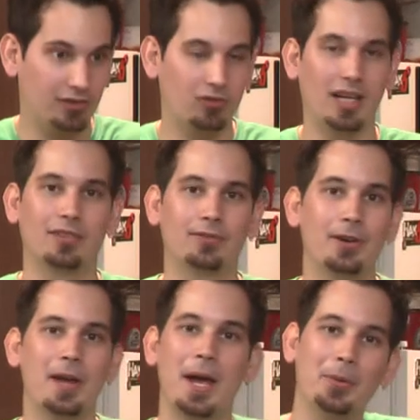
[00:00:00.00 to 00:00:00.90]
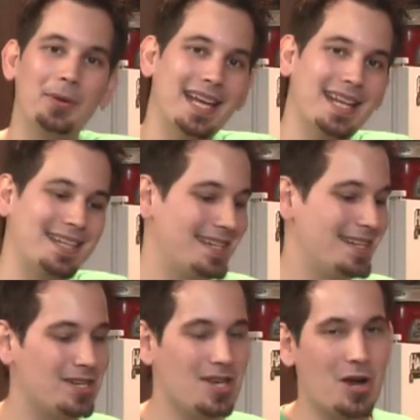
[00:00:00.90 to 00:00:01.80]
transferred? We get
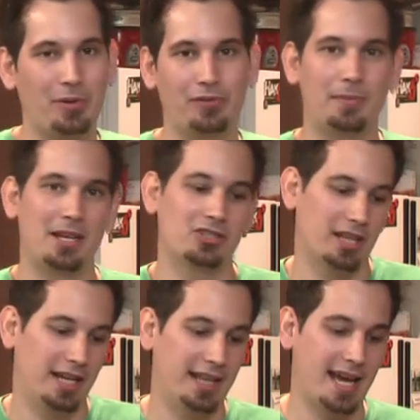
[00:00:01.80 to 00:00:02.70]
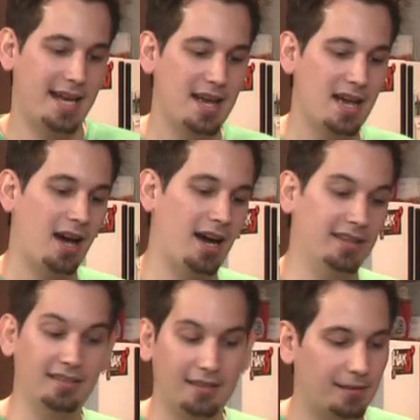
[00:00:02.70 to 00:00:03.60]
no information like that.
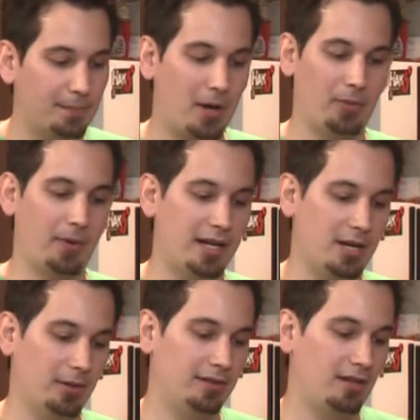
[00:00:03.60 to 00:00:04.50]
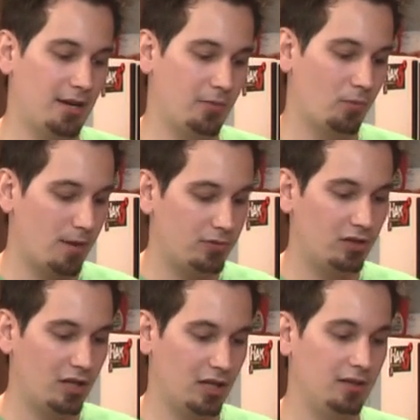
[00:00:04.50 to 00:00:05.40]
Since it's small, I know it's done. I'm just
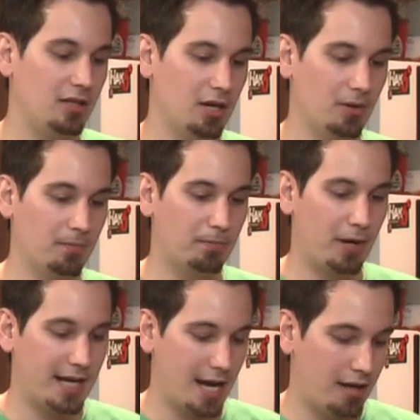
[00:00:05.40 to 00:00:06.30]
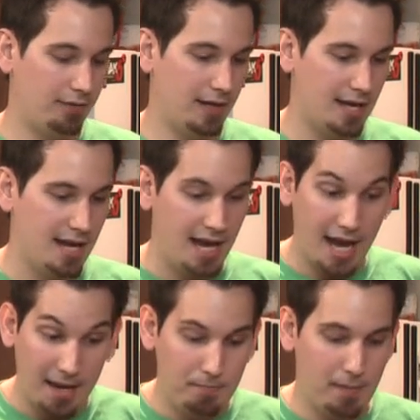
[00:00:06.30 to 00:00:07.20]
going to, break out of it
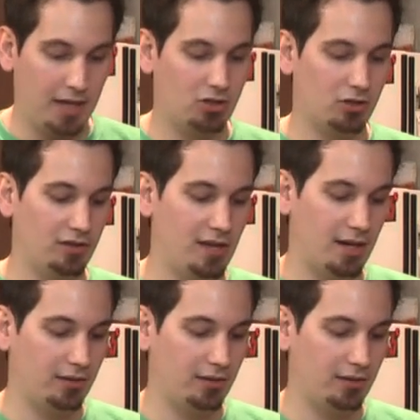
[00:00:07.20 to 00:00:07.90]
and make sure it's there.